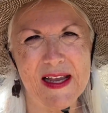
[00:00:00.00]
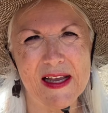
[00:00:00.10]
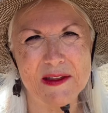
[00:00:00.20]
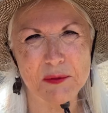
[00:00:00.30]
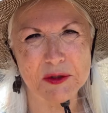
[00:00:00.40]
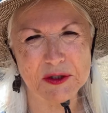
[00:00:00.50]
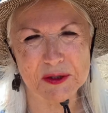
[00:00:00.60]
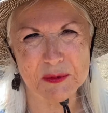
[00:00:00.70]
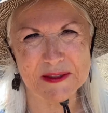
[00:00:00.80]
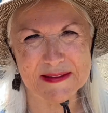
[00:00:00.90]
And we're
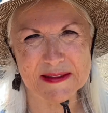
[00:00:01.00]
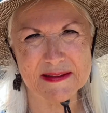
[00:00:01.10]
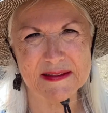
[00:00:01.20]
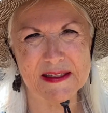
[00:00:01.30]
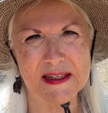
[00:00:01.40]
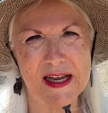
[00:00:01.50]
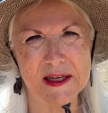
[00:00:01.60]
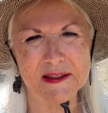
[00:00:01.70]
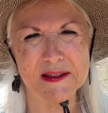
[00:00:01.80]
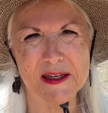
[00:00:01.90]
to resist it
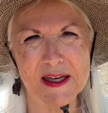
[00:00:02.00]
and,